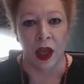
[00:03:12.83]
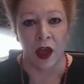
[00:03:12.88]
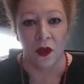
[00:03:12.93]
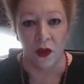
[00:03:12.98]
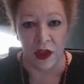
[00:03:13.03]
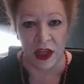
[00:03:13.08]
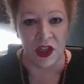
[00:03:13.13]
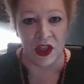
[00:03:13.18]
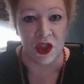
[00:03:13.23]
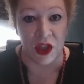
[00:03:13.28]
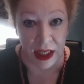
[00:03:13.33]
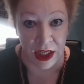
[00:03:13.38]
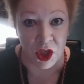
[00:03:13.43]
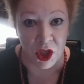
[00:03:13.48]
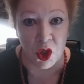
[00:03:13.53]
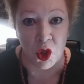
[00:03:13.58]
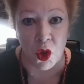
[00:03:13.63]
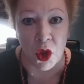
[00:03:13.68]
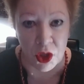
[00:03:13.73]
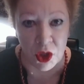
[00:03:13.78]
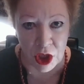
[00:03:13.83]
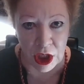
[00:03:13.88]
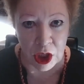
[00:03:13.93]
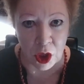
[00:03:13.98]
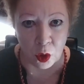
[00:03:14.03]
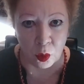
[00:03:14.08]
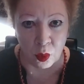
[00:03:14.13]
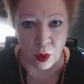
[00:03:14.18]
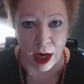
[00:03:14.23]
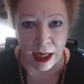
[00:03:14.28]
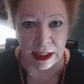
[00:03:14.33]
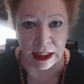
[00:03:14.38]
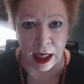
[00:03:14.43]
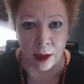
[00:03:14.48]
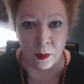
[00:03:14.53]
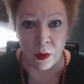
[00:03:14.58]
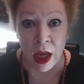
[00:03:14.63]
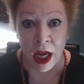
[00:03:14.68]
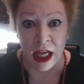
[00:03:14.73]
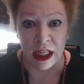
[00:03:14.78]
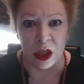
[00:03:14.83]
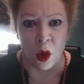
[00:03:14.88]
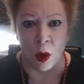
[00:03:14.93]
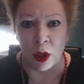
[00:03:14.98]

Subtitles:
This is the deal breaker. Now,